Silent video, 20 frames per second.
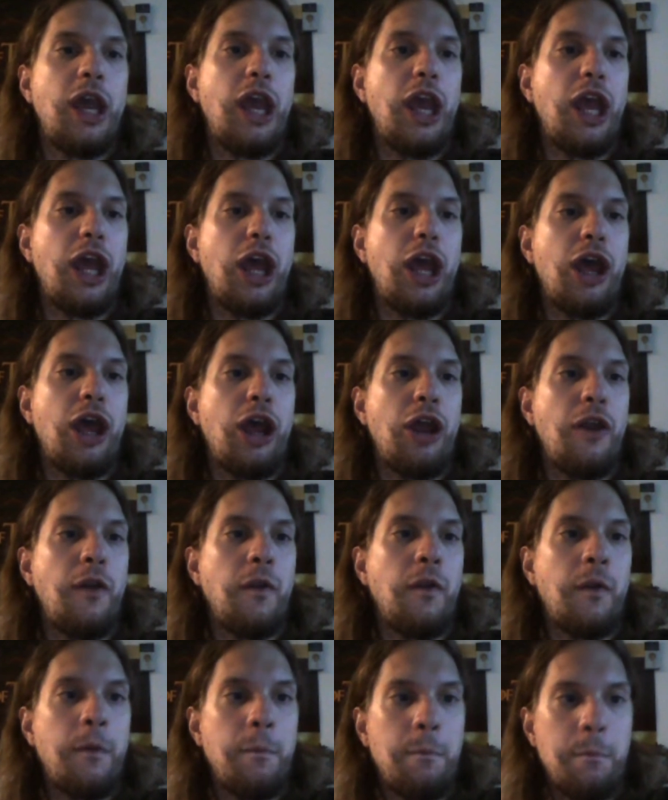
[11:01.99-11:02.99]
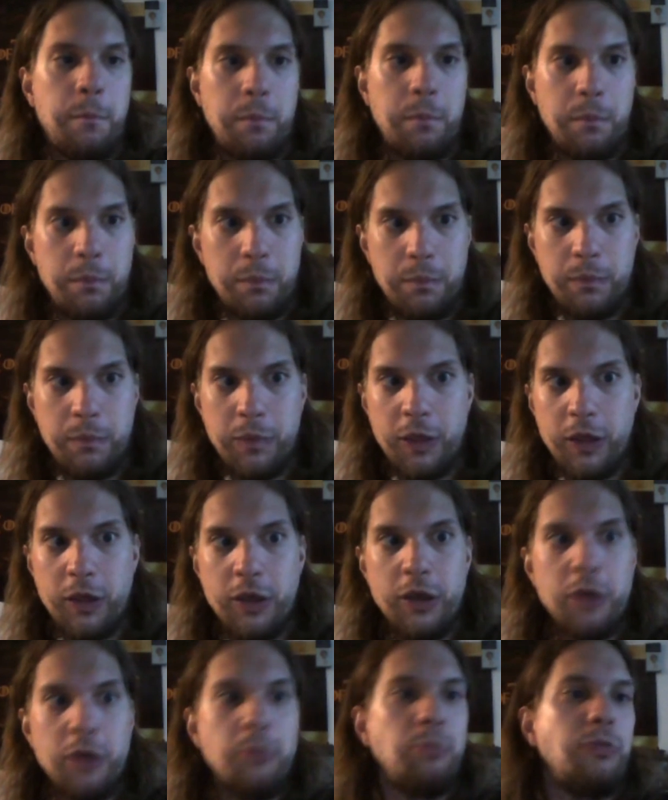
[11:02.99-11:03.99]
and
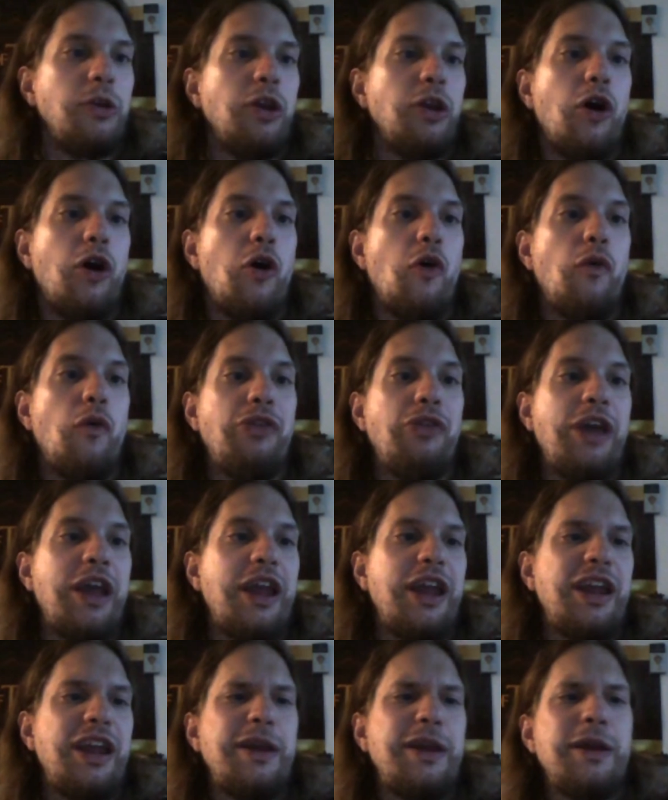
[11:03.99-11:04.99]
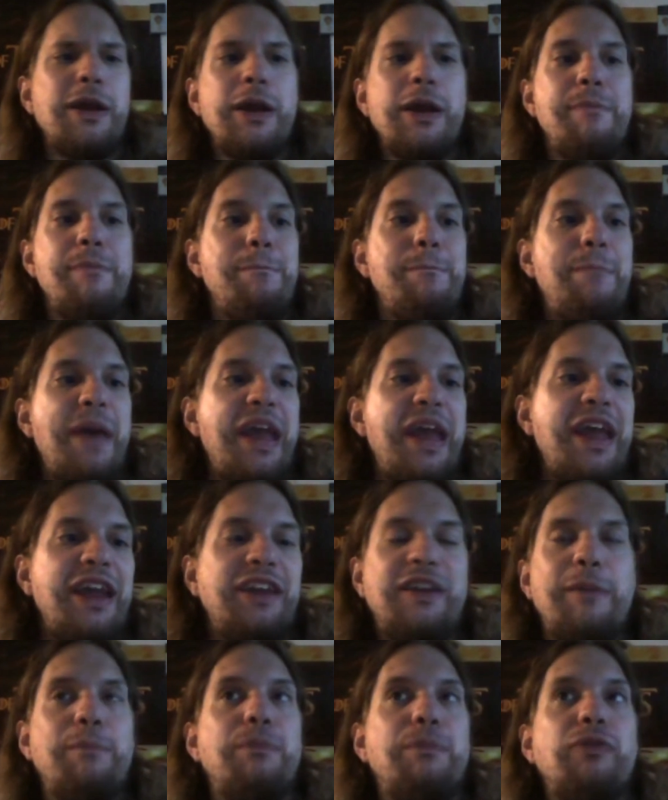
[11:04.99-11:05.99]
they
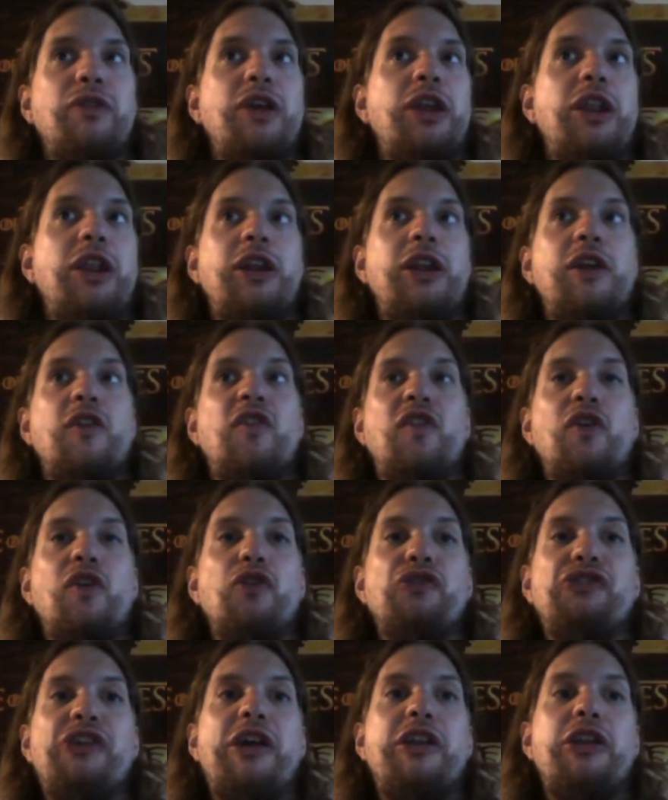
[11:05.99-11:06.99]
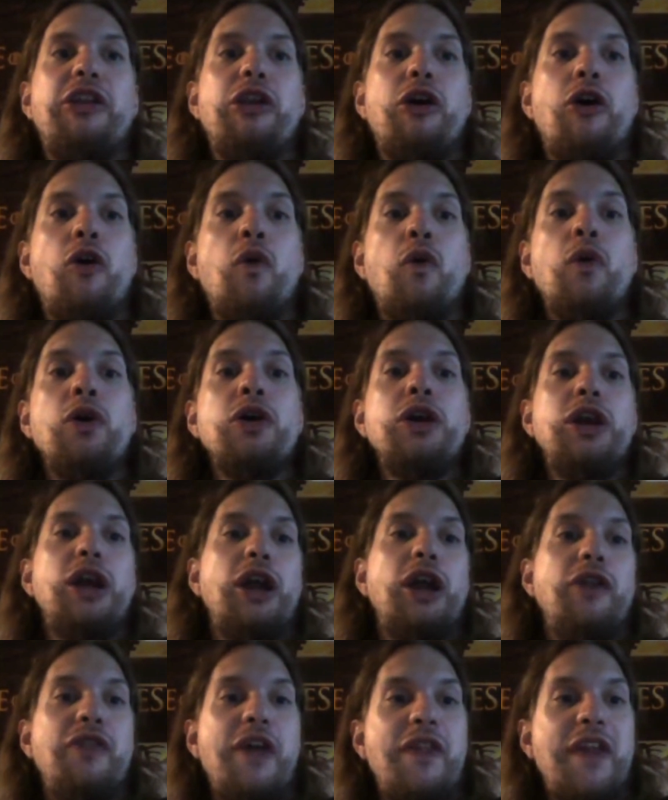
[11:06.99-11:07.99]
begged and pleaded. He still said no.
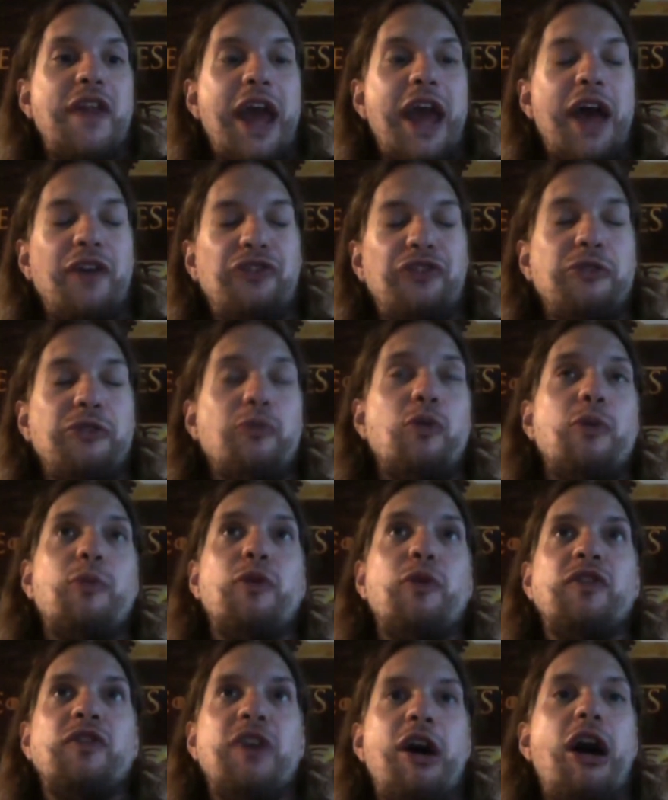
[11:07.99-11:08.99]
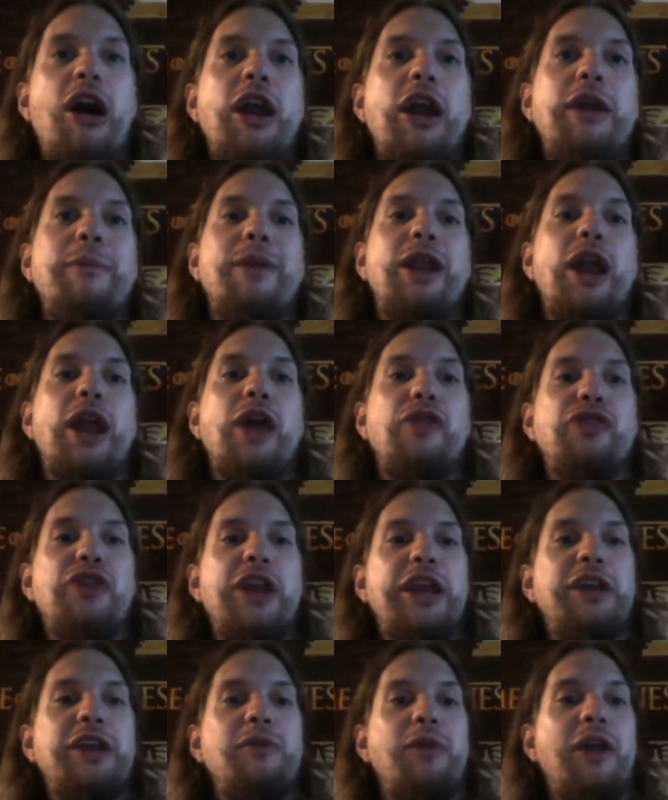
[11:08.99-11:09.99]
And then they asked him one more time, and I
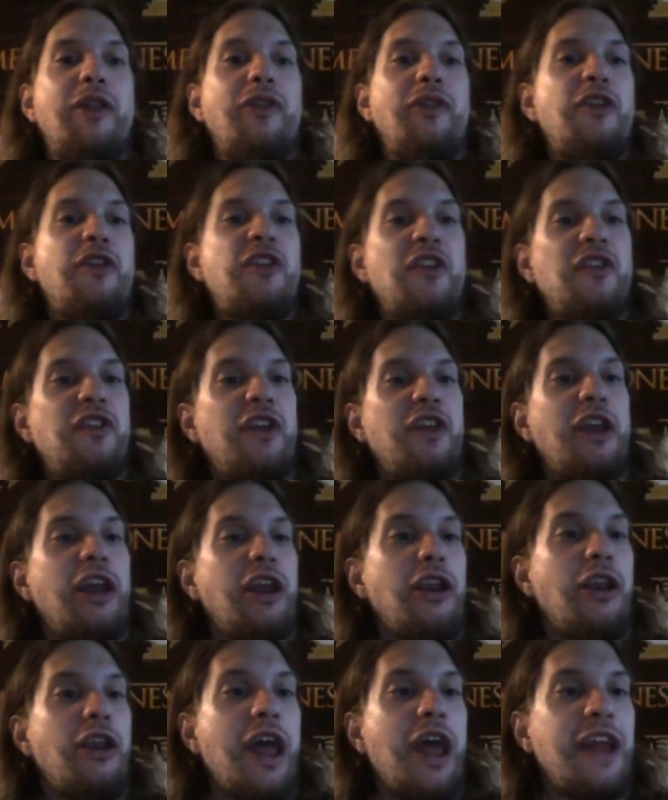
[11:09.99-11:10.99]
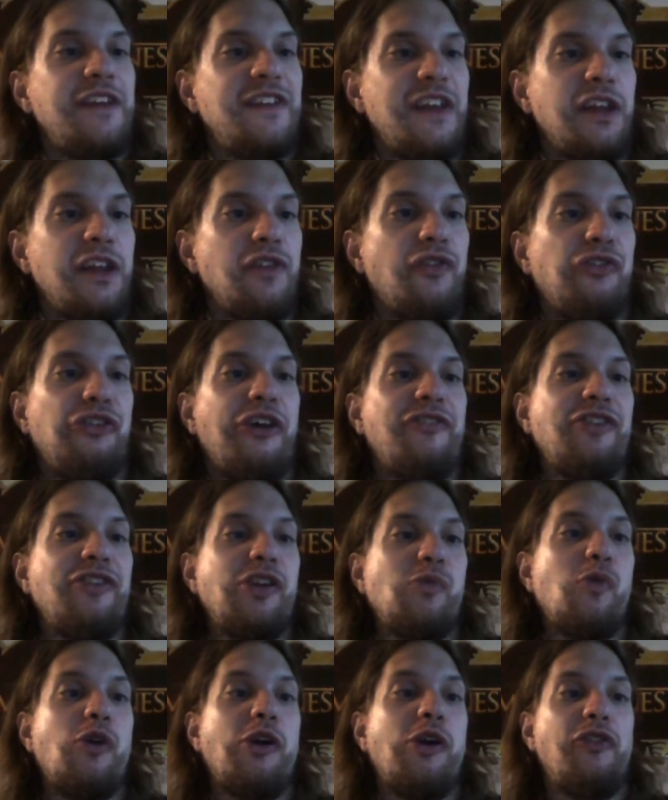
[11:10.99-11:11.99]
think, and this is in
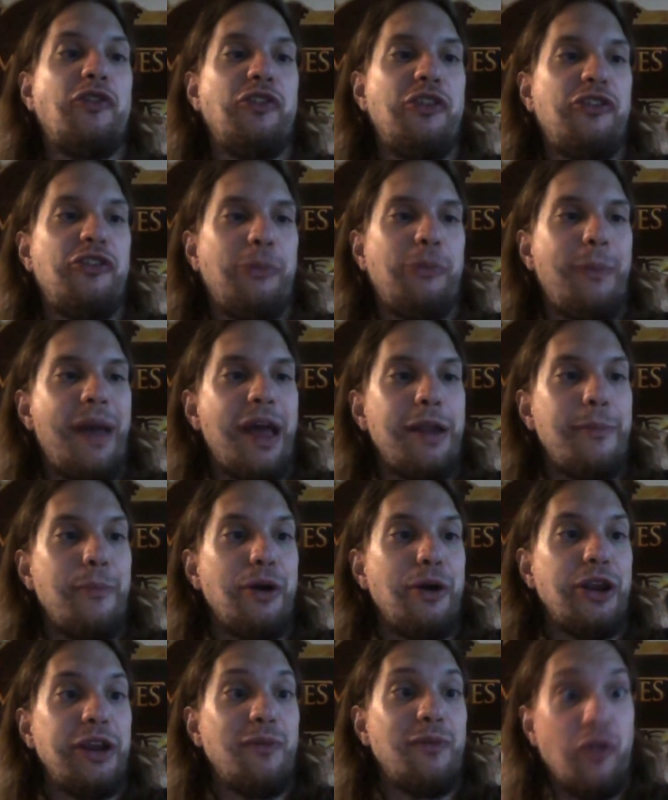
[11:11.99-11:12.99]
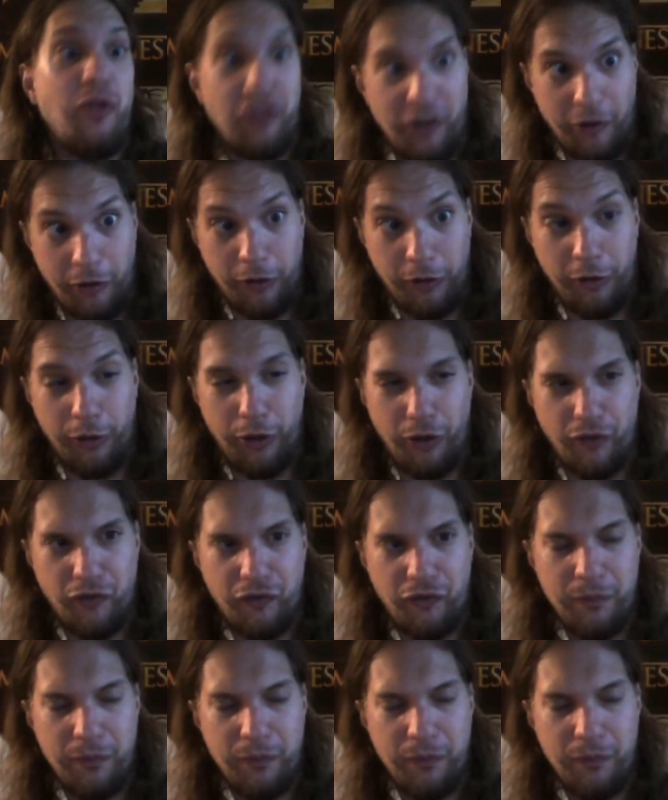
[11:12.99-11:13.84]
1971, so this amount of money was unheard of.